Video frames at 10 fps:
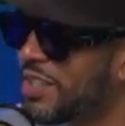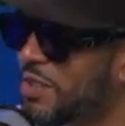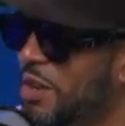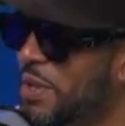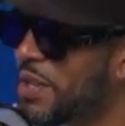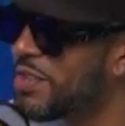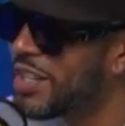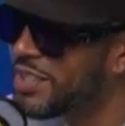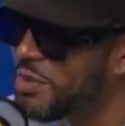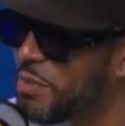You know what I mean? You
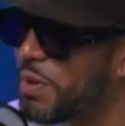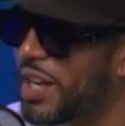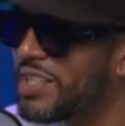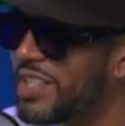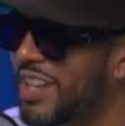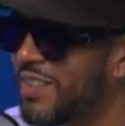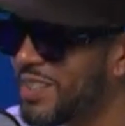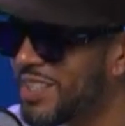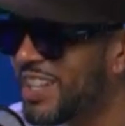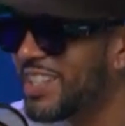got your new project out.
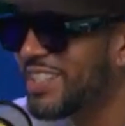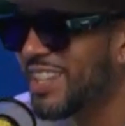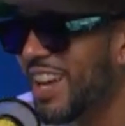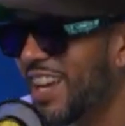Let's get into that.